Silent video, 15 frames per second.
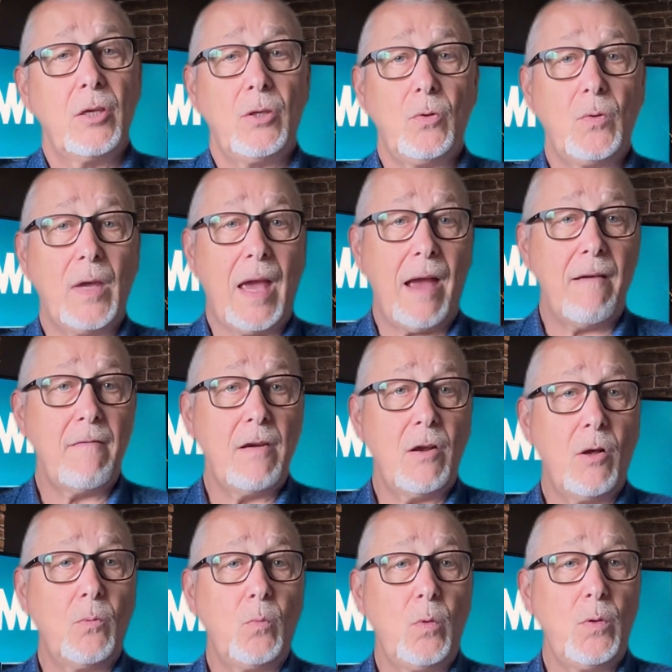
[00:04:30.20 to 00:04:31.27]
You carry
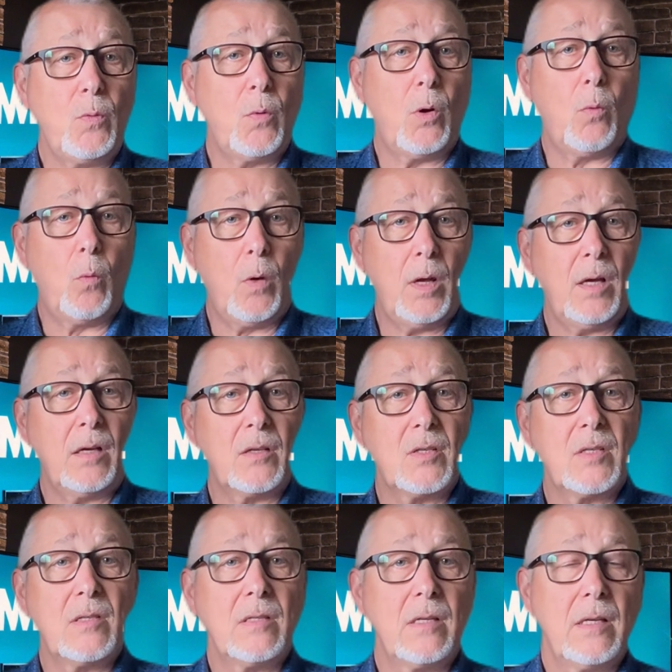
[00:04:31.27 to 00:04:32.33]
on with what
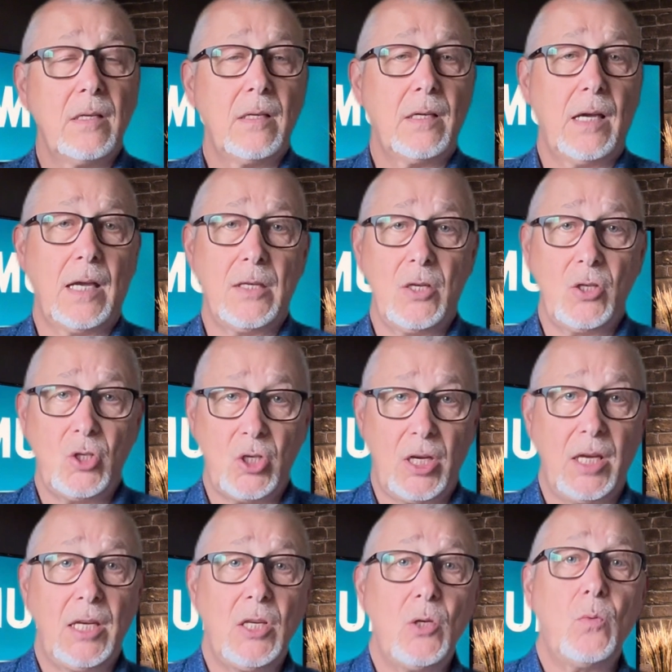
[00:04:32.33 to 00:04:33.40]
works and you
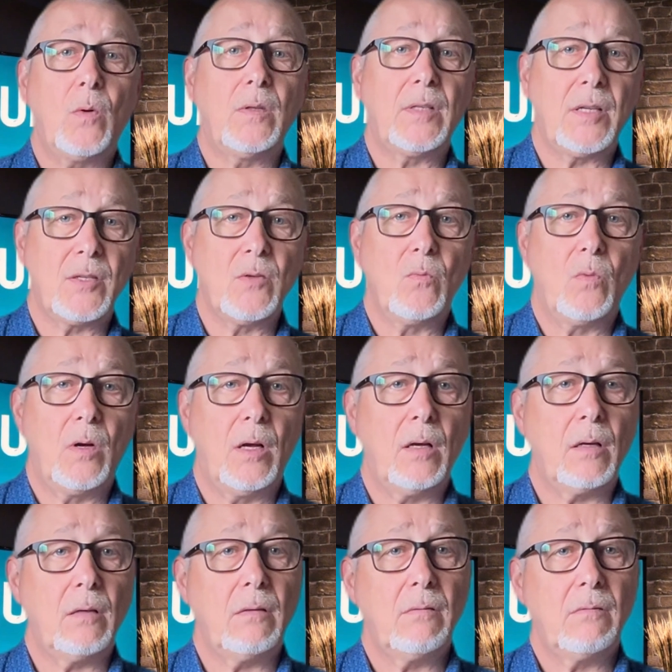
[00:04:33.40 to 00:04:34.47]
change what doesn't
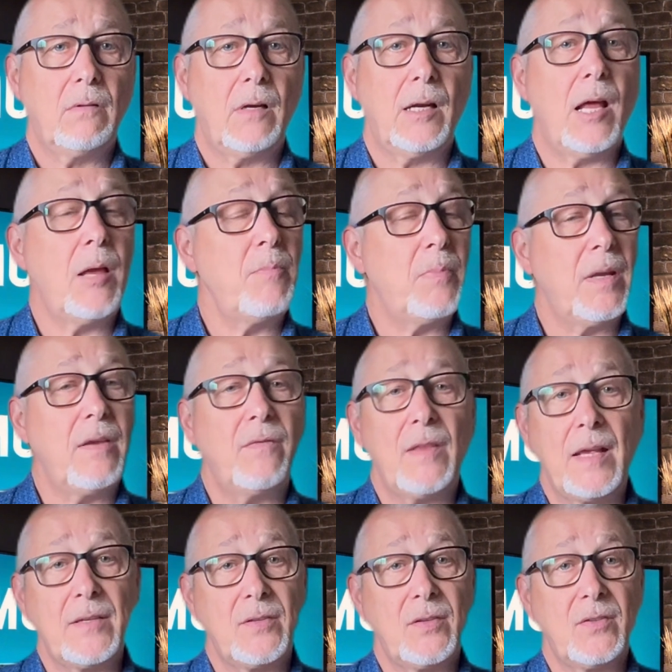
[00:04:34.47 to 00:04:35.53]
work. And I believe
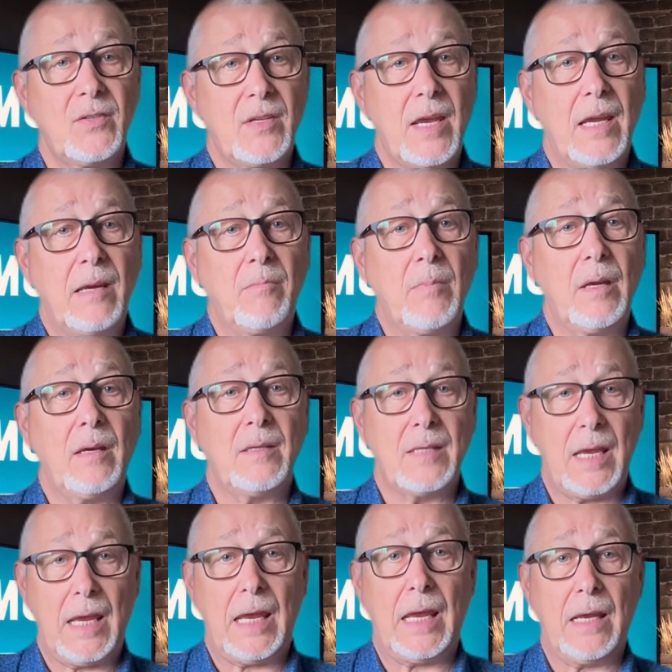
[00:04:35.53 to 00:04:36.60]
that's the same
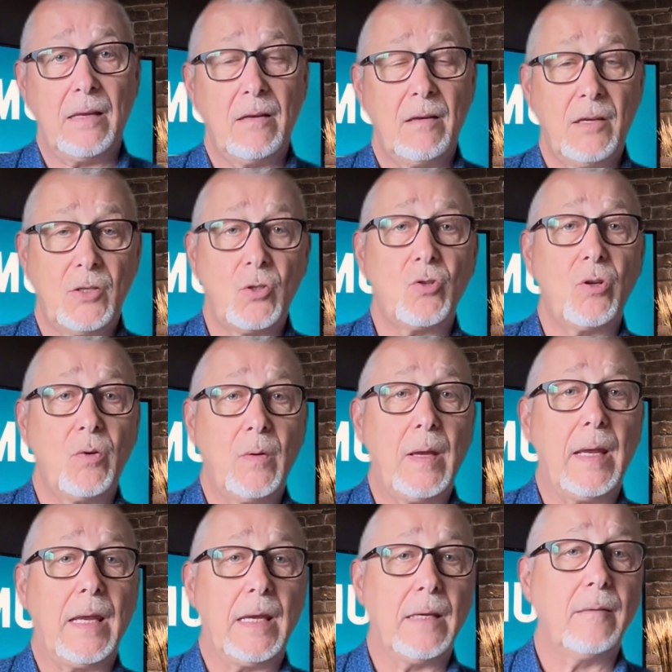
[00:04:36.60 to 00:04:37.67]
is true
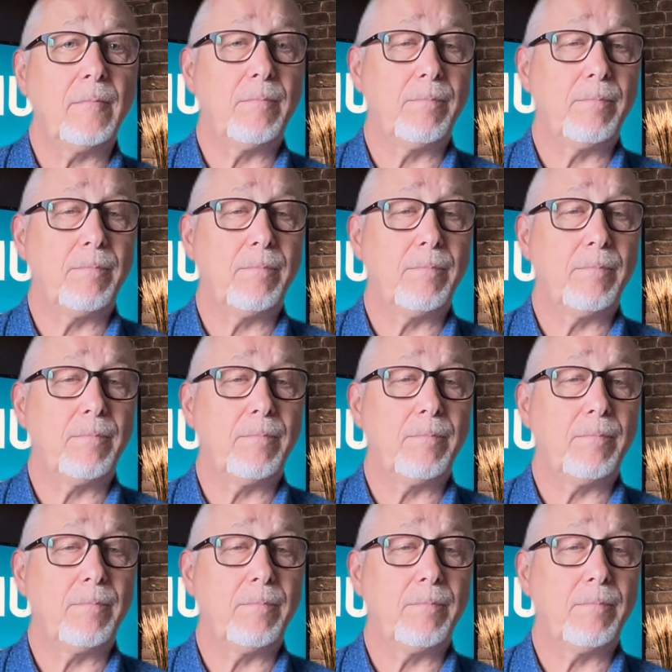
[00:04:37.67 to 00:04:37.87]
here.